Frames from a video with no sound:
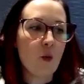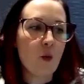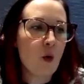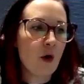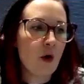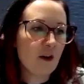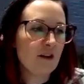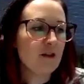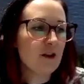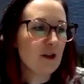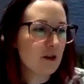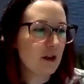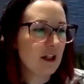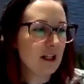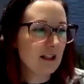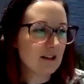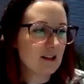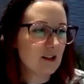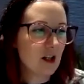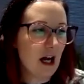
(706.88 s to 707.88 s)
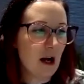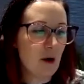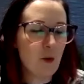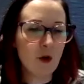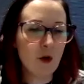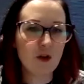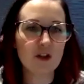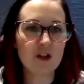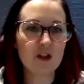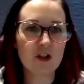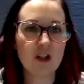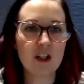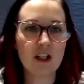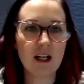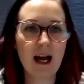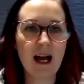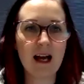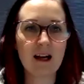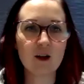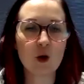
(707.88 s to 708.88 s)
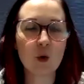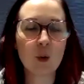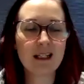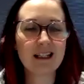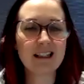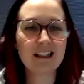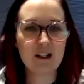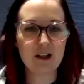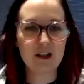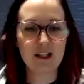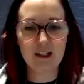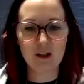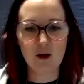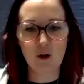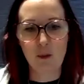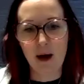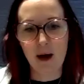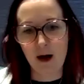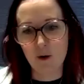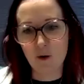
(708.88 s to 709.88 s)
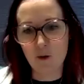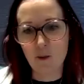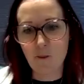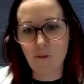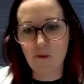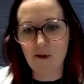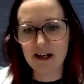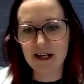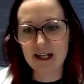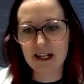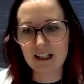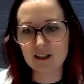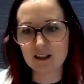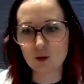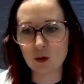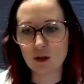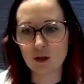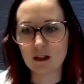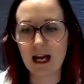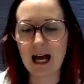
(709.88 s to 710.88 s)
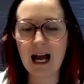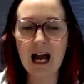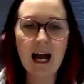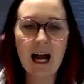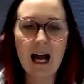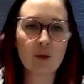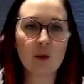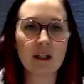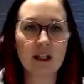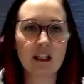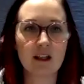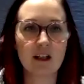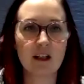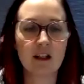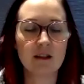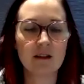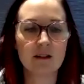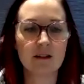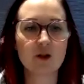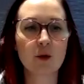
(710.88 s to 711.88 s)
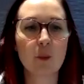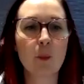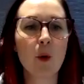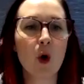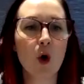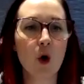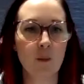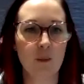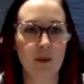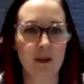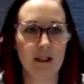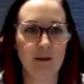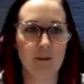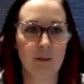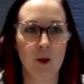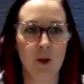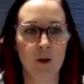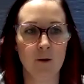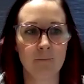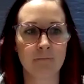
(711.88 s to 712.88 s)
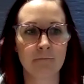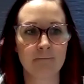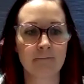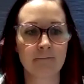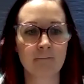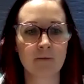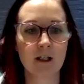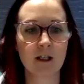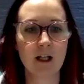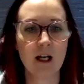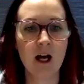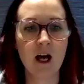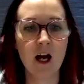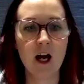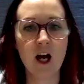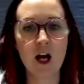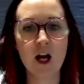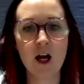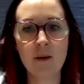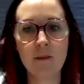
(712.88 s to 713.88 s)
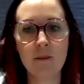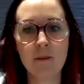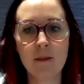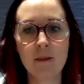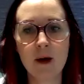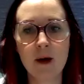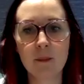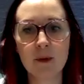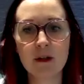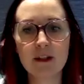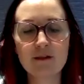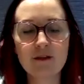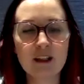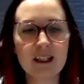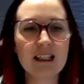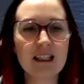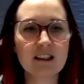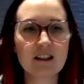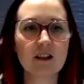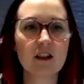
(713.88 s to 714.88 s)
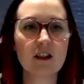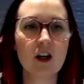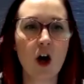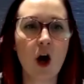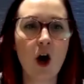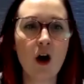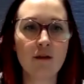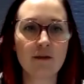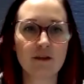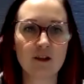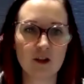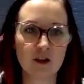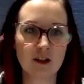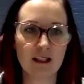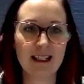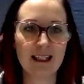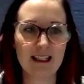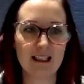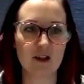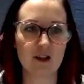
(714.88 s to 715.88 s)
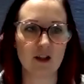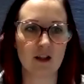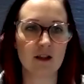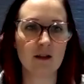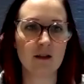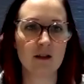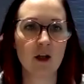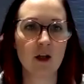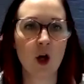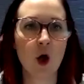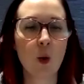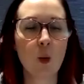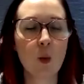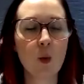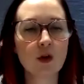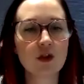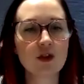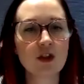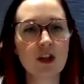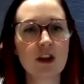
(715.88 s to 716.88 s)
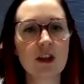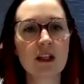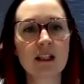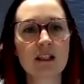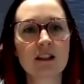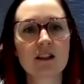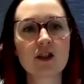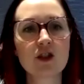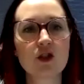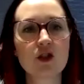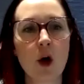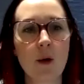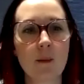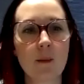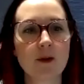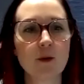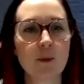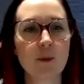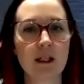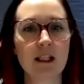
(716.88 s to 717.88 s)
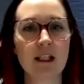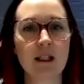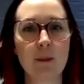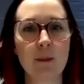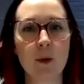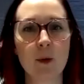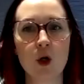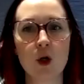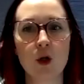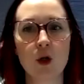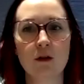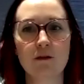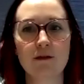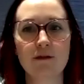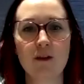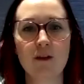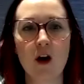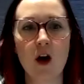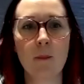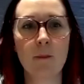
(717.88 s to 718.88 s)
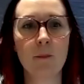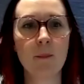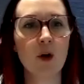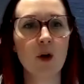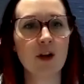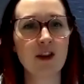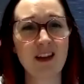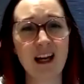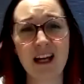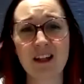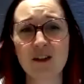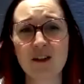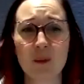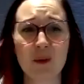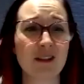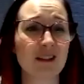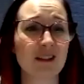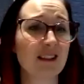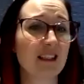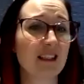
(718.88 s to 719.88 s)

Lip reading: one of the things that I want us to quickly think about is, well, how we can support people. But if it is often hidden, what do you think stops people from putting their hand up and